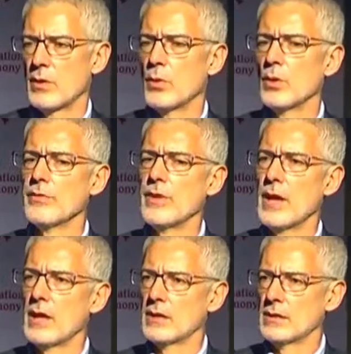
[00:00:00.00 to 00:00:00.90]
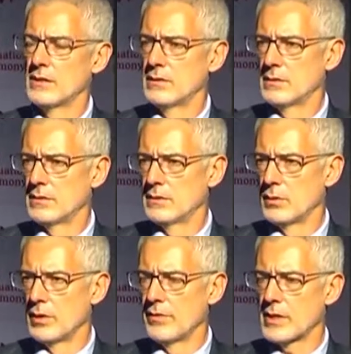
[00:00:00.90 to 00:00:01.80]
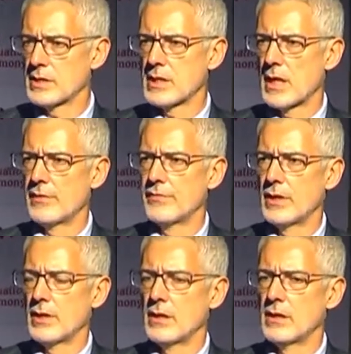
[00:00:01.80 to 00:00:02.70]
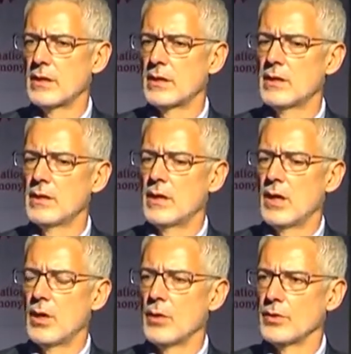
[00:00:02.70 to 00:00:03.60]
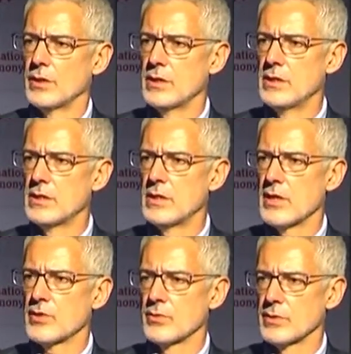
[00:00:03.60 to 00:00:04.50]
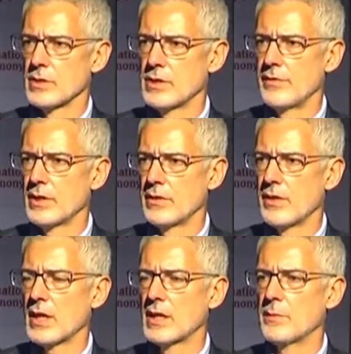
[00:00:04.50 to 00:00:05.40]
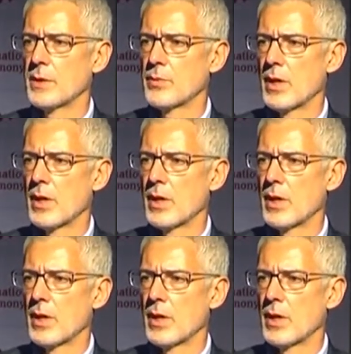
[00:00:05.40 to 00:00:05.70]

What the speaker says: All of our staff hold an international certificate of academic